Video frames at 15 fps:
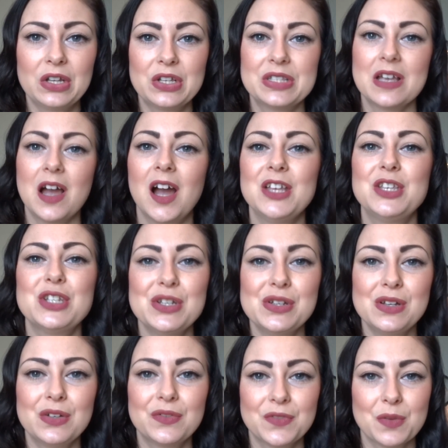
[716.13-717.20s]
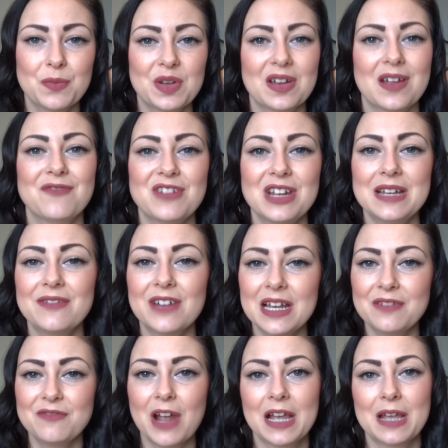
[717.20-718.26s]
because I do love them and I
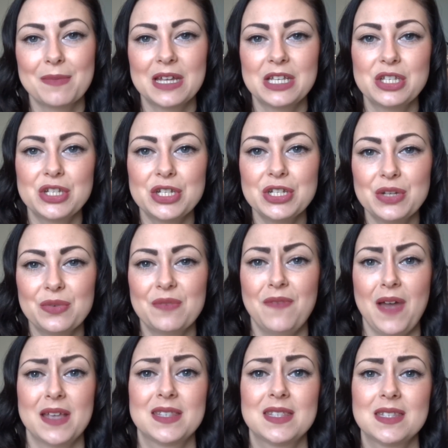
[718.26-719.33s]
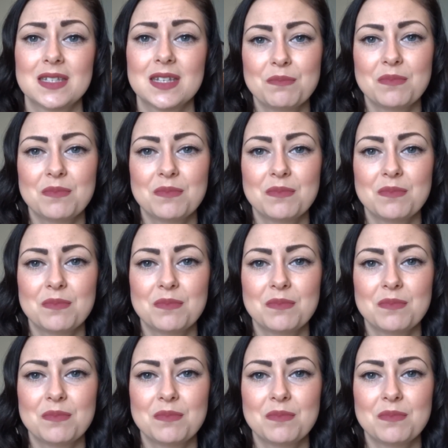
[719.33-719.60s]
really recommend you invest